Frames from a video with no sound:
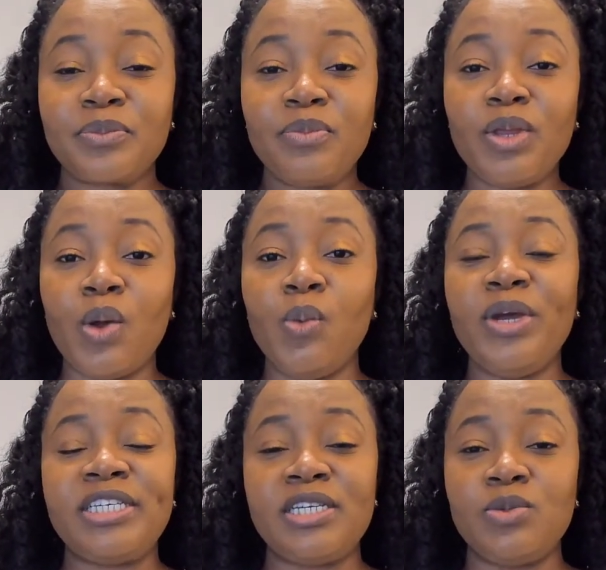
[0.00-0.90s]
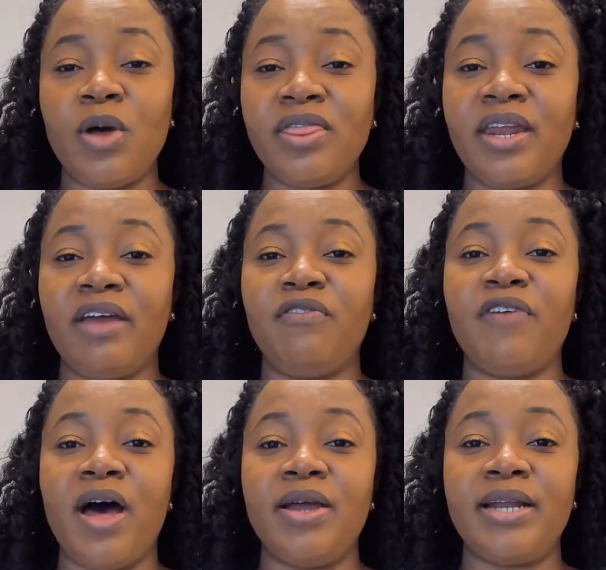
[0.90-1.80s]
Wix is one that I
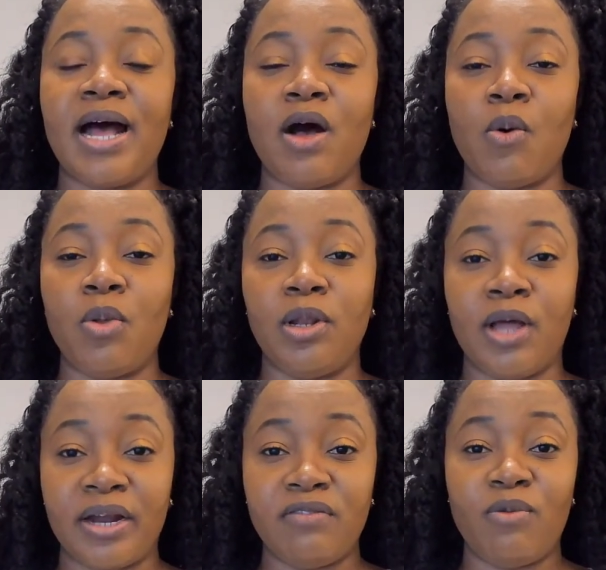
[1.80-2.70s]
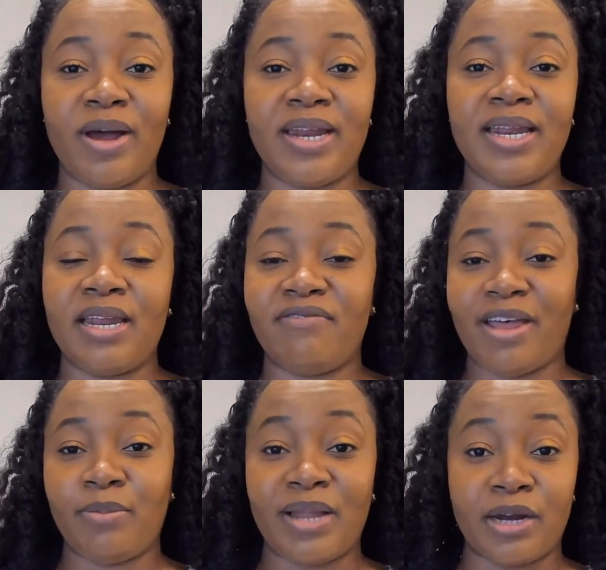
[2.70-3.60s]
find a lot of wedding and event
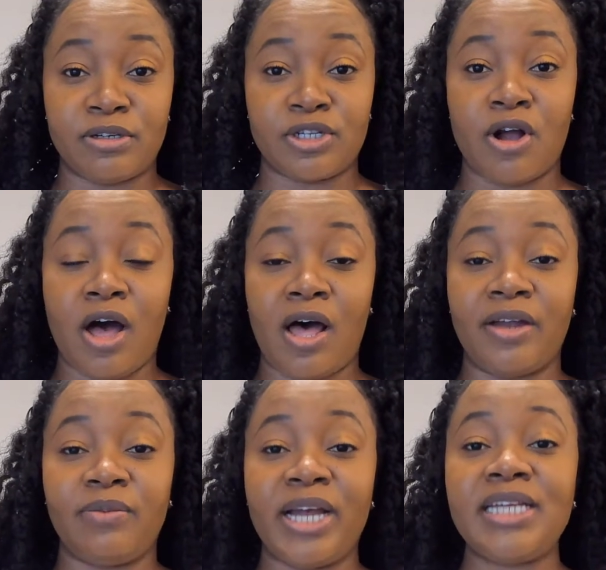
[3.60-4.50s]
planners are on, right?